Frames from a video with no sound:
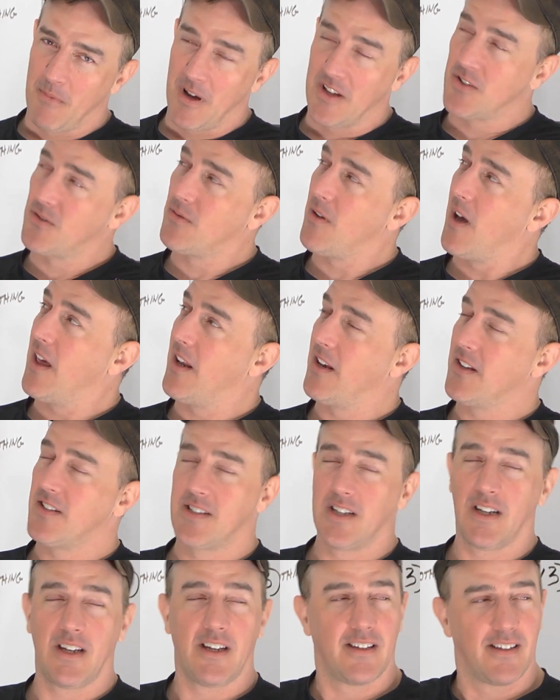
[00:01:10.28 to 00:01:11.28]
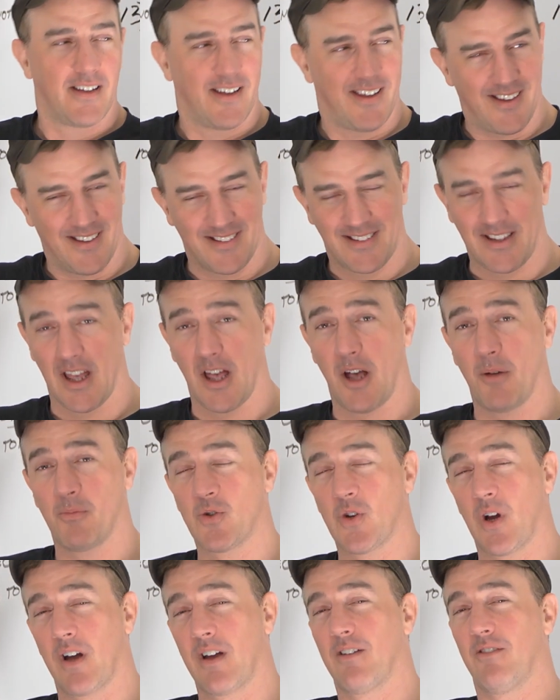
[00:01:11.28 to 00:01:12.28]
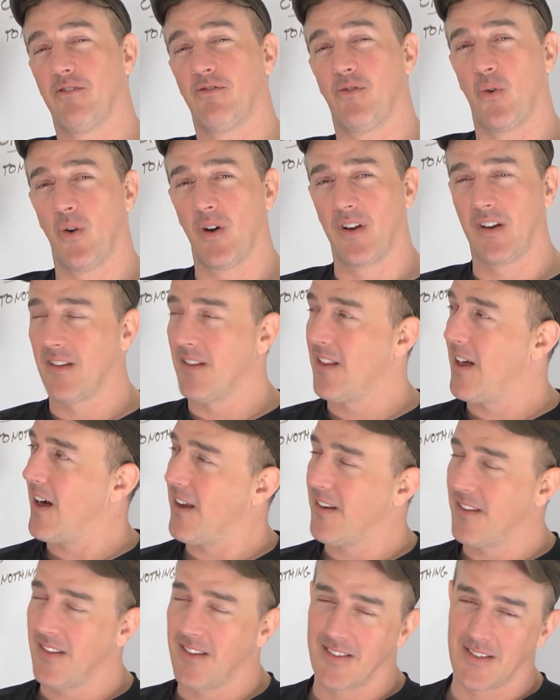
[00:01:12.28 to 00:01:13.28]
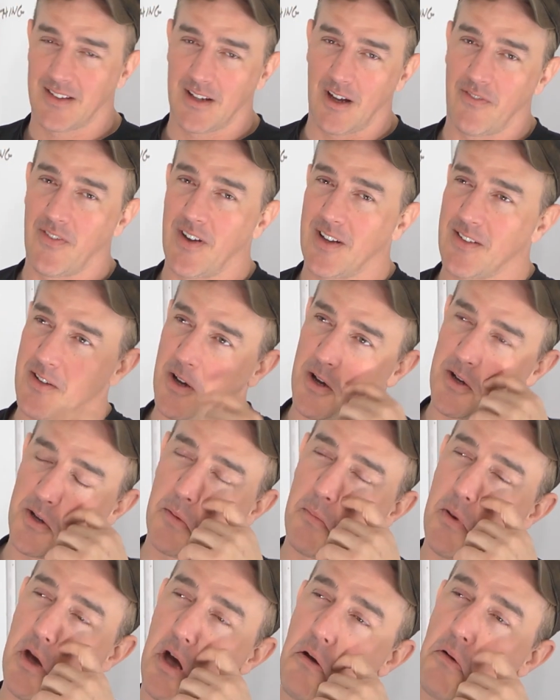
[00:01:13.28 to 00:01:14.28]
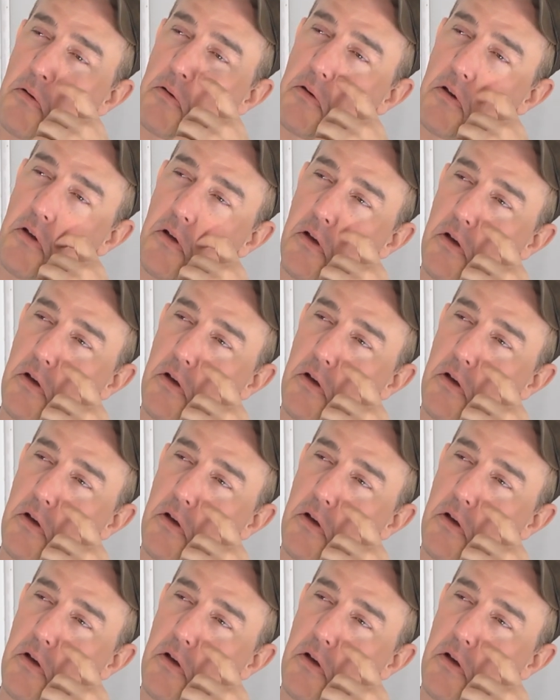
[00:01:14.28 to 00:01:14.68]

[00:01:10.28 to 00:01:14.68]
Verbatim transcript: My strategy to help try to avoid a lot of this stuff I talk about,